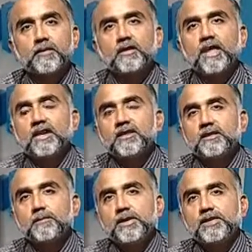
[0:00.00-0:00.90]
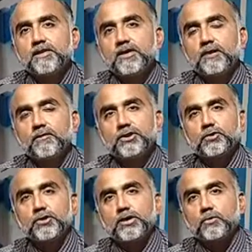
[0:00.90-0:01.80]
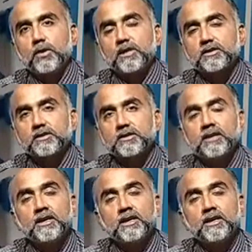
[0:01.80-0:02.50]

That is the major thing which you need to answer.